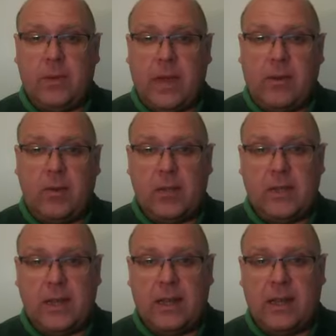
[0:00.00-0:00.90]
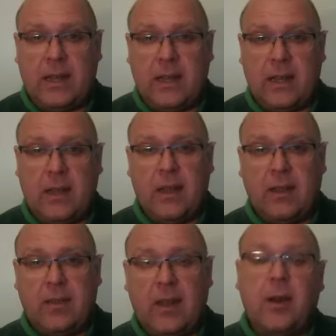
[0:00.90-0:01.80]
there is
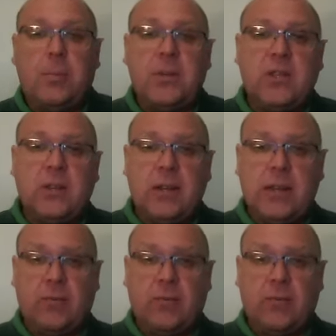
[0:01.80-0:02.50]
the opportunity